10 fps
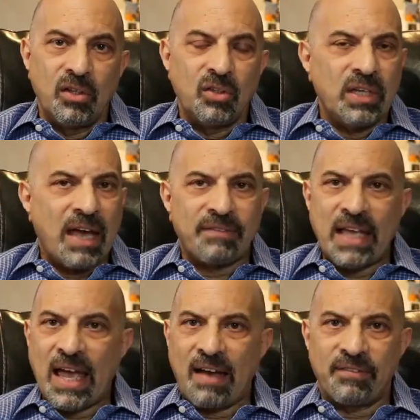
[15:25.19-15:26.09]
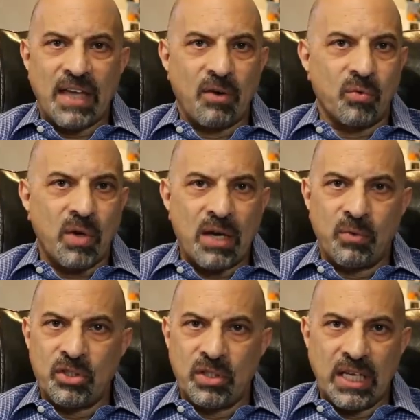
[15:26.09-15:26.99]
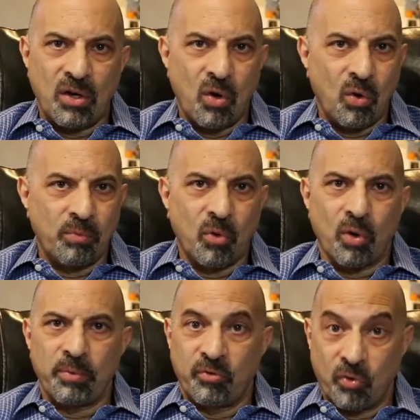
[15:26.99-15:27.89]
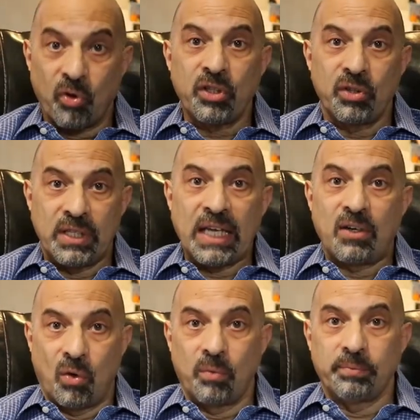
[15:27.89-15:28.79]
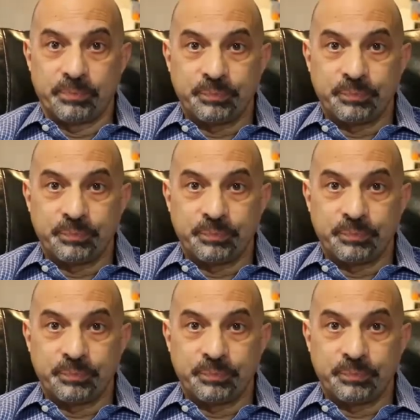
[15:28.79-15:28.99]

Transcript: You have to have that right when you get home or before you get home.